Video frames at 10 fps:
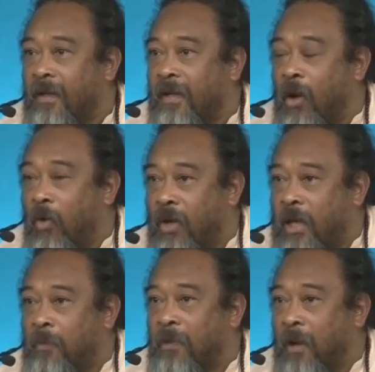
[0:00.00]
They're
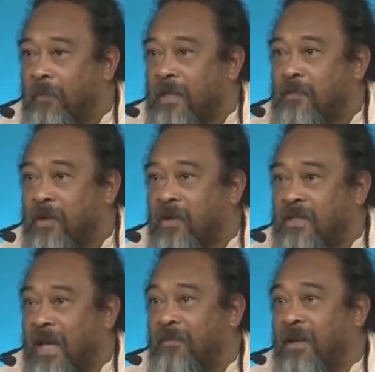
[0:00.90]
keeping up this
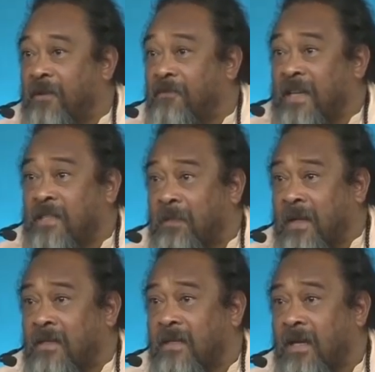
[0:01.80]
because they have an
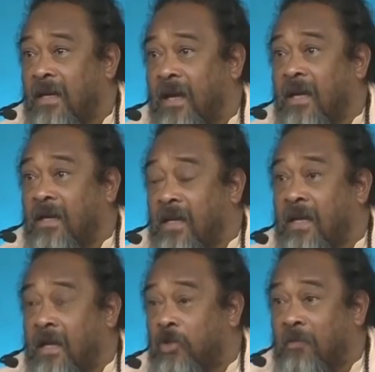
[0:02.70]
investment in
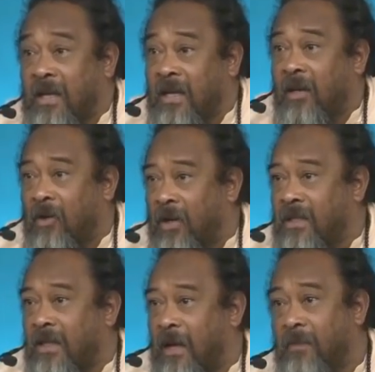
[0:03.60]
needing to be healed all
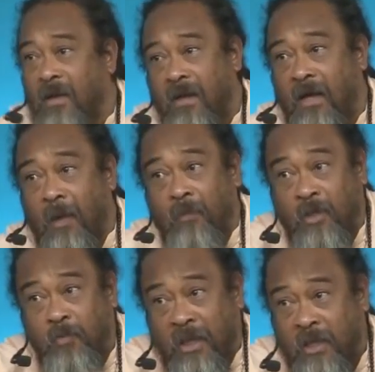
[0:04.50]
the time. I'm
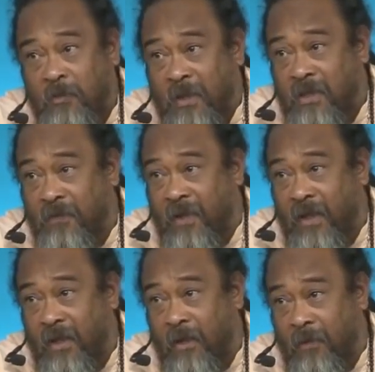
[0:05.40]
not speaking
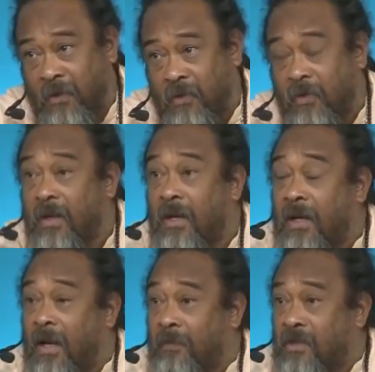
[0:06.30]
specifically here about you.
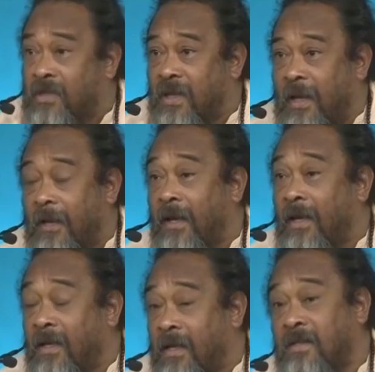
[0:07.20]
I'm just saying.
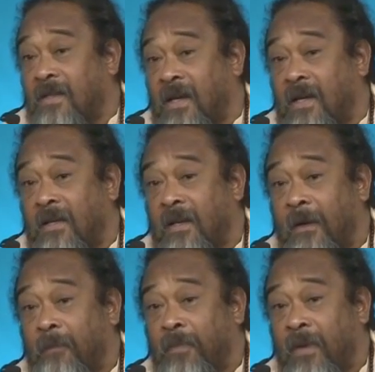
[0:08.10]
And he said,
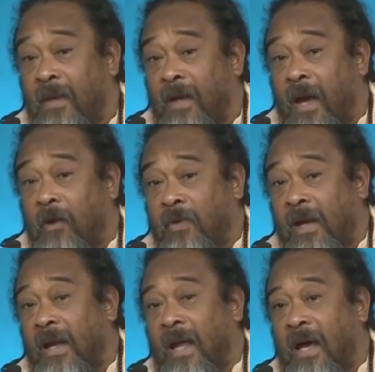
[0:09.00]
I
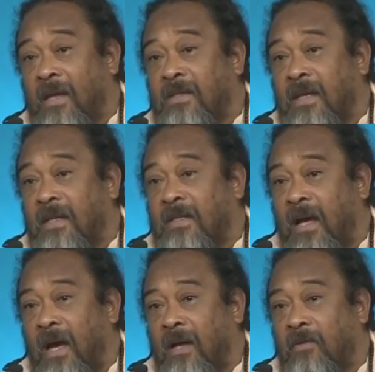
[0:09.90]
realized that
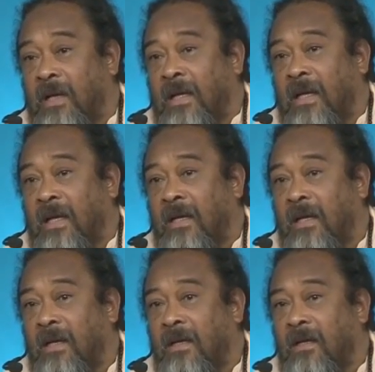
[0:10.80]
I had really
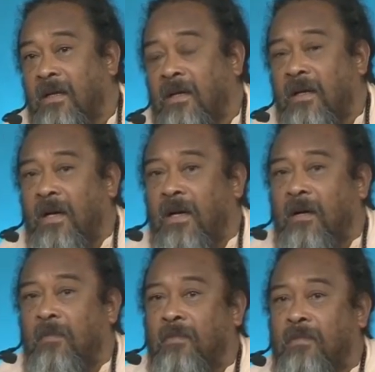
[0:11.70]

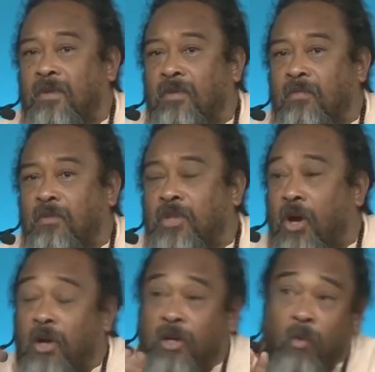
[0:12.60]

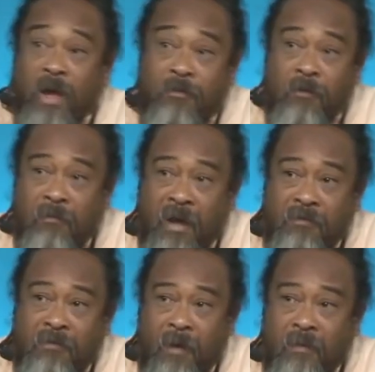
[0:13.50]
turned away from my
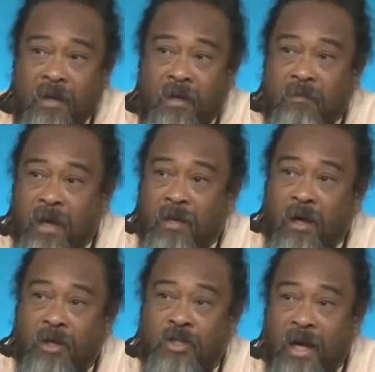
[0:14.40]
family and my
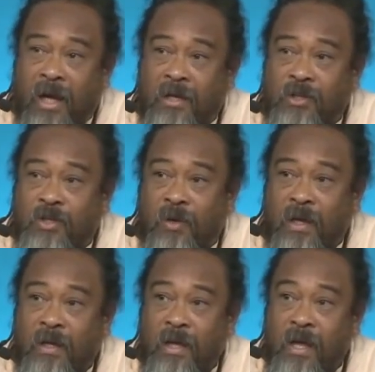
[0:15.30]
young child and so
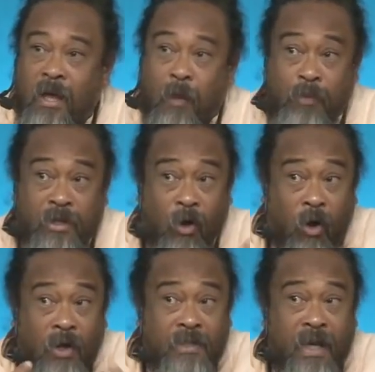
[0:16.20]
on, putting
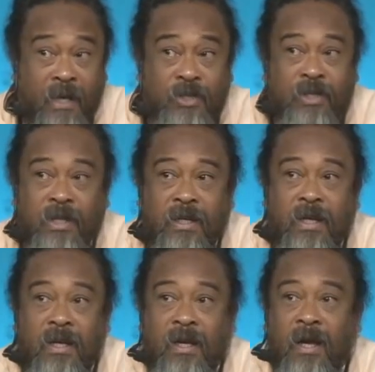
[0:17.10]
all this energy.
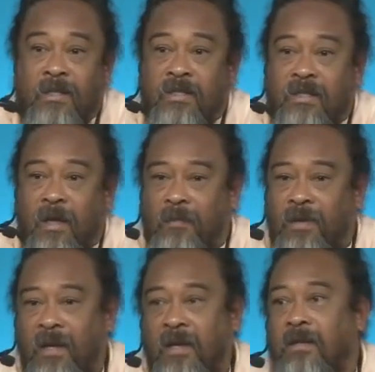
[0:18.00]
And
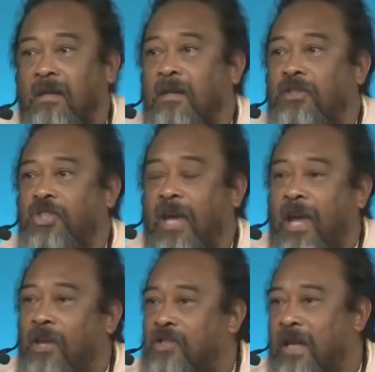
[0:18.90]
something
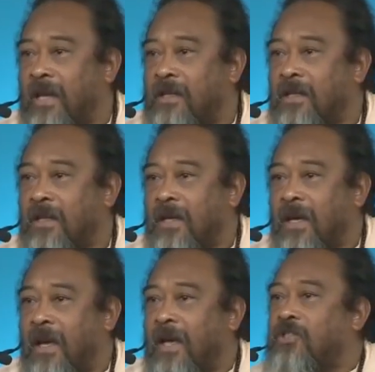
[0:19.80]
changed that.
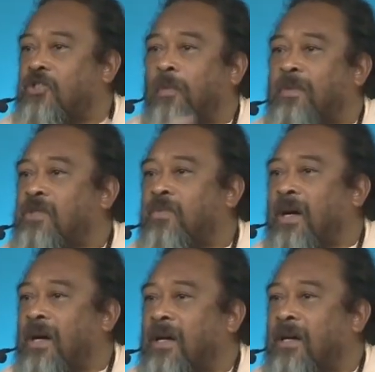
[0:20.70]
I stopped this
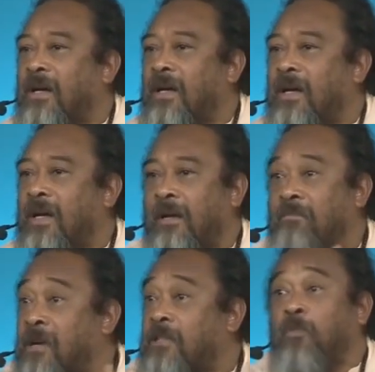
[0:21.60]
work. And
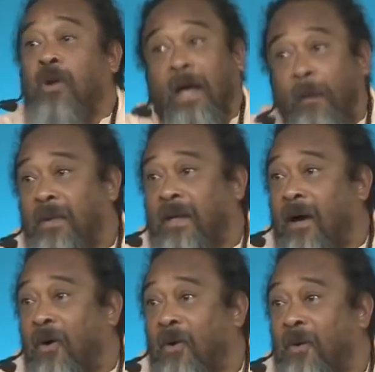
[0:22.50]
I'm much more happy
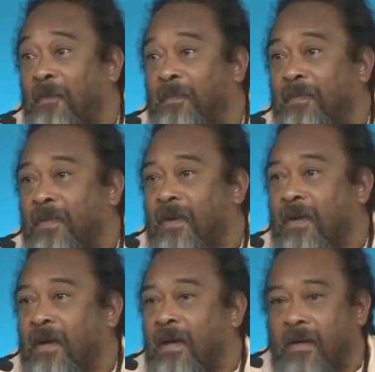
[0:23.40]
now.
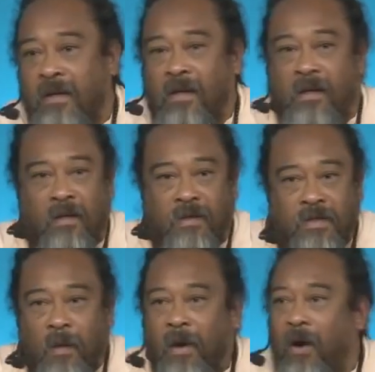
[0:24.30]
And
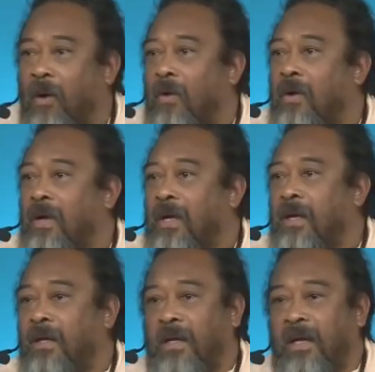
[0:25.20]
somehow
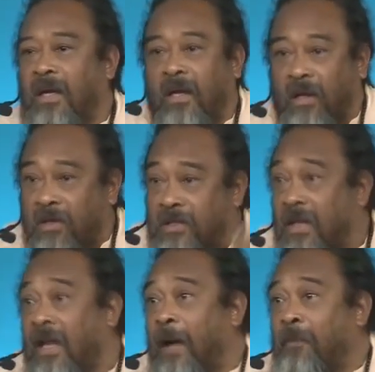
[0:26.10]
the healing could
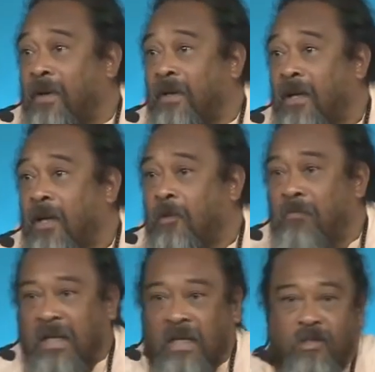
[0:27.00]
still happen,
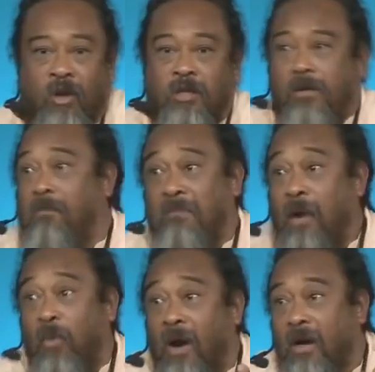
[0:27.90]
but it's not
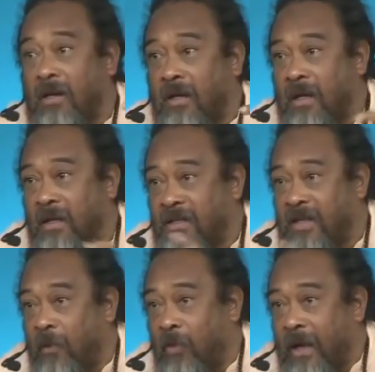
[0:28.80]
my work. in the
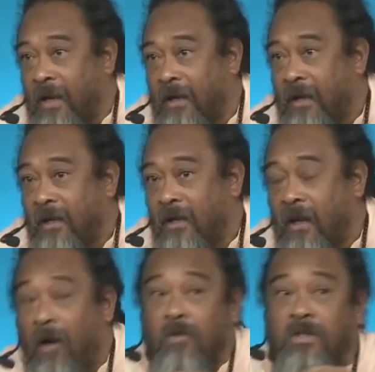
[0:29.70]
same way.
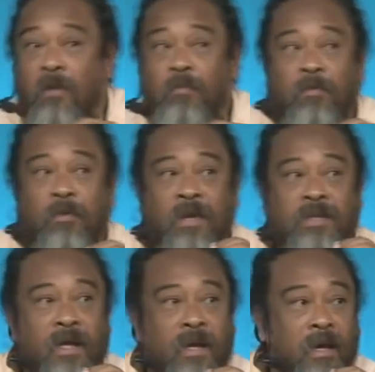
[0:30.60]
Now, some people may
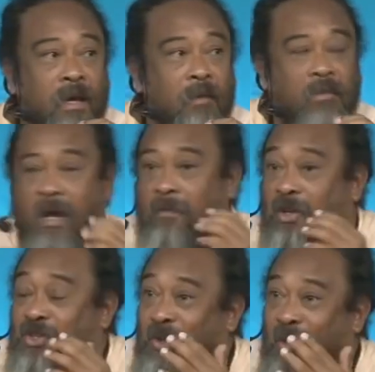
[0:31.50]
say, but I'm
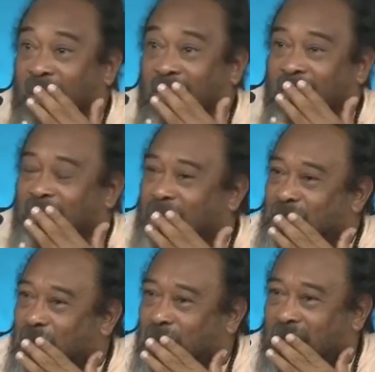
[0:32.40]
not sure if
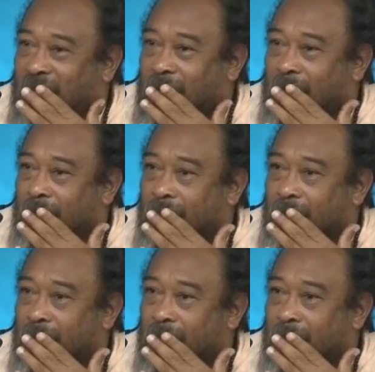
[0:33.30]
that's a good thing.